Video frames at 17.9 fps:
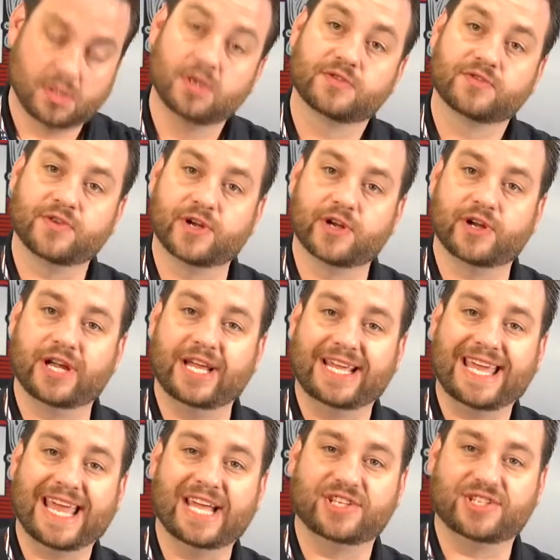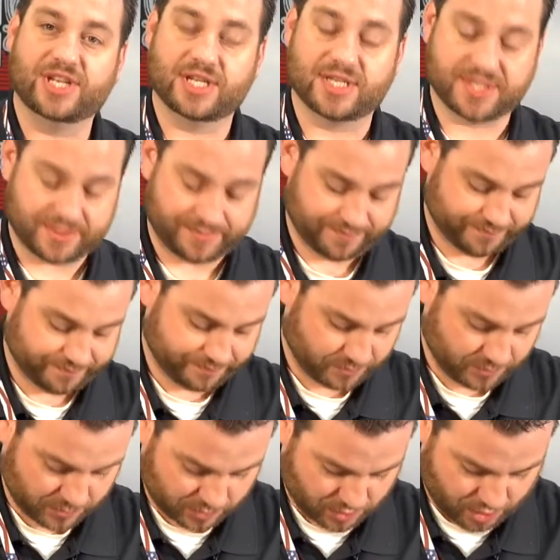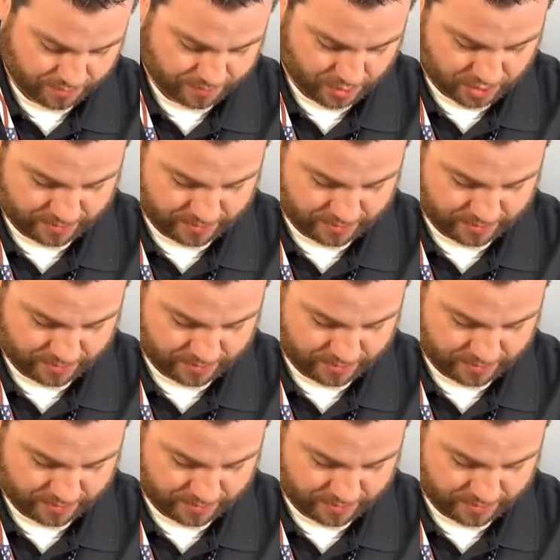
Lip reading: for your EKGs. So you put